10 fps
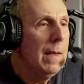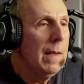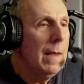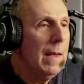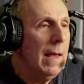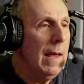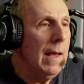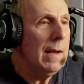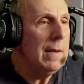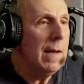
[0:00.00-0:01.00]

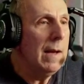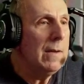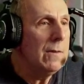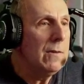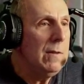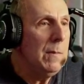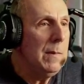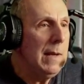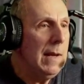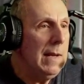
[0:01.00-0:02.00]
and I don't seem to be
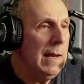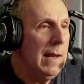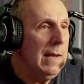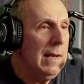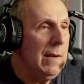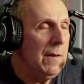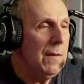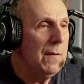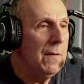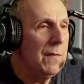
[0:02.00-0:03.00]
getting any
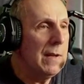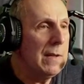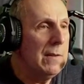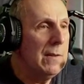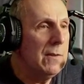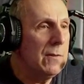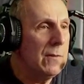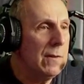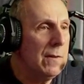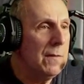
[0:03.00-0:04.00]
flickers
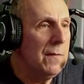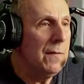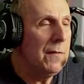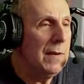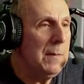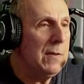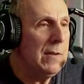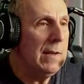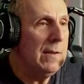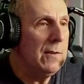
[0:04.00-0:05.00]
or frame
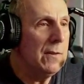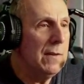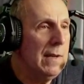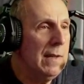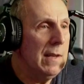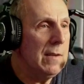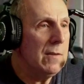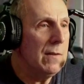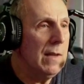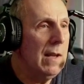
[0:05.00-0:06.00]
stutters or anything,
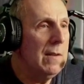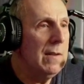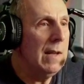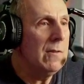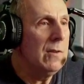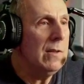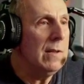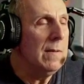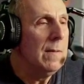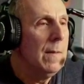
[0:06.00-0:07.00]
so that's good.
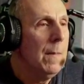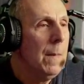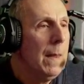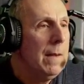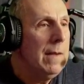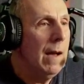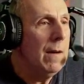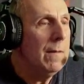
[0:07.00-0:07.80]
Now,